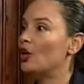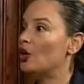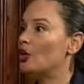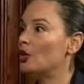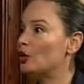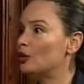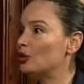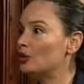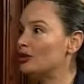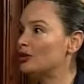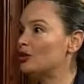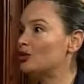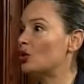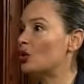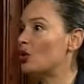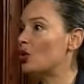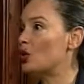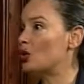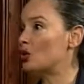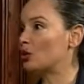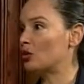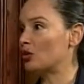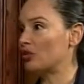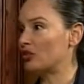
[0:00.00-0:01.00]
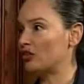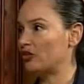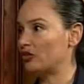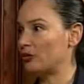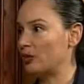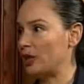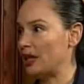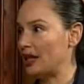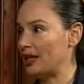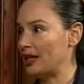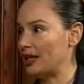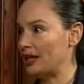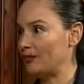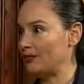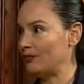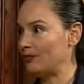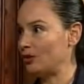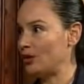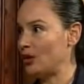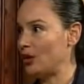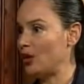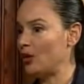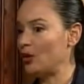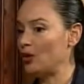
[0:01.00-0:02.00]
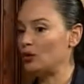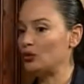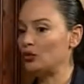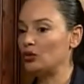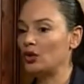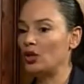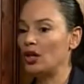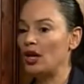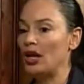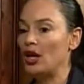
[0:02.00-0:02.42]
Who is the holder of my note?